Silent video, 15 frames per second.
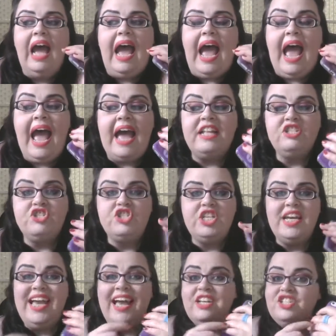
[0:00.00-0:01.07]
and
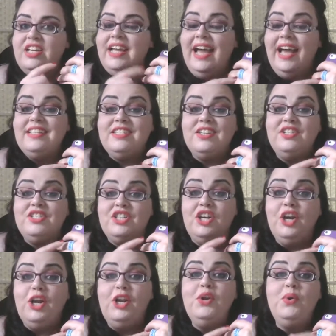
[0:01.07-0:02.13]
she actually had to
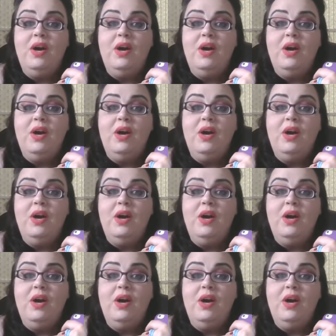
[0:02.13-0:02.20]
glue